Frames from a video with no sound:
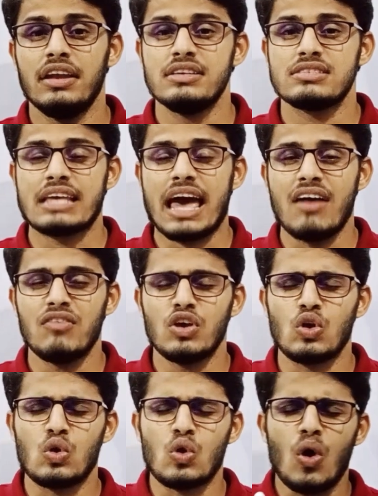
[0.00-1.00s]
is having
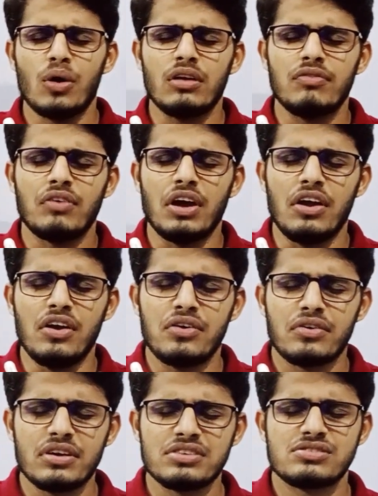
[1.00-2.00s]
a lot of
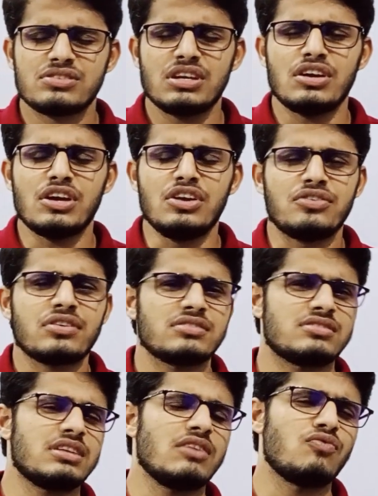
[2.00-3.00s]

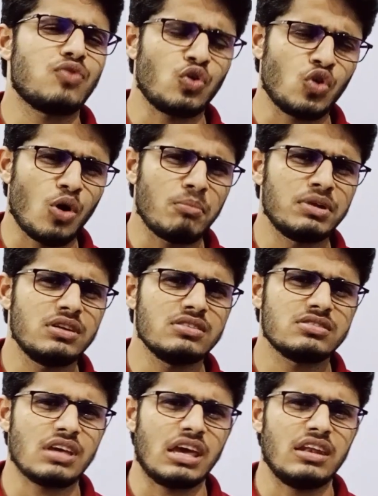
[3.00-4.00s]
interesting phenomena
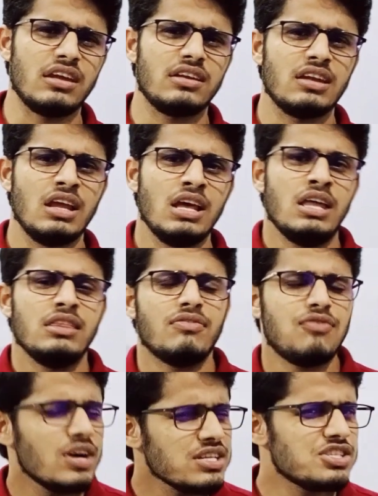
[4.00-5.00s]
in it. The
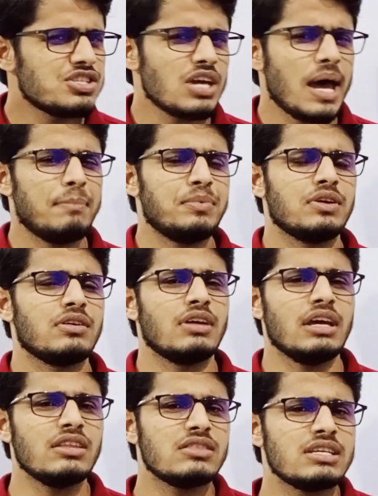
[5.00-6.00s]
first chapter
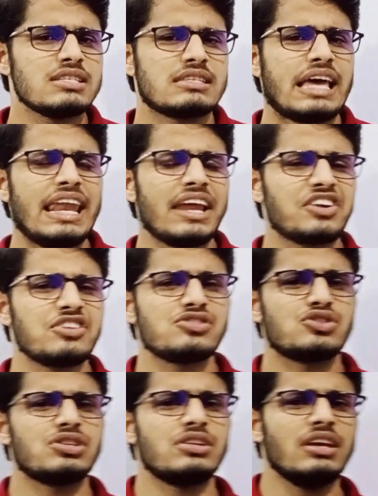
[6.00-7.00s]
in this
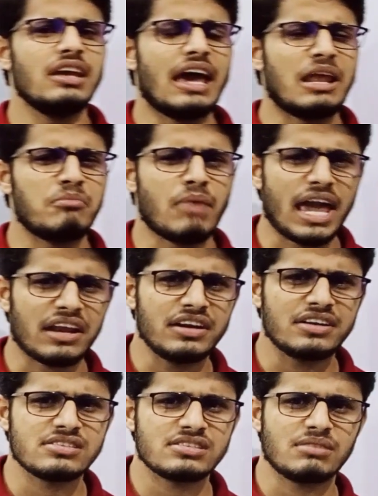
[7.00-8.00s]
electricity and
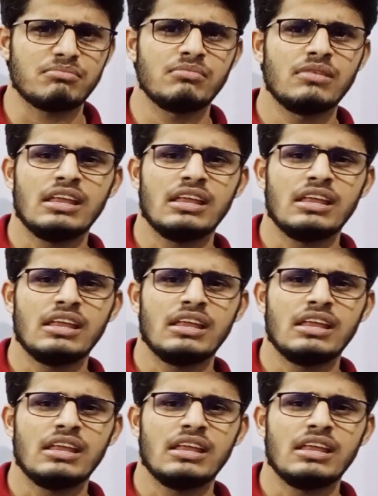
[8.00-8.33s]
magnetism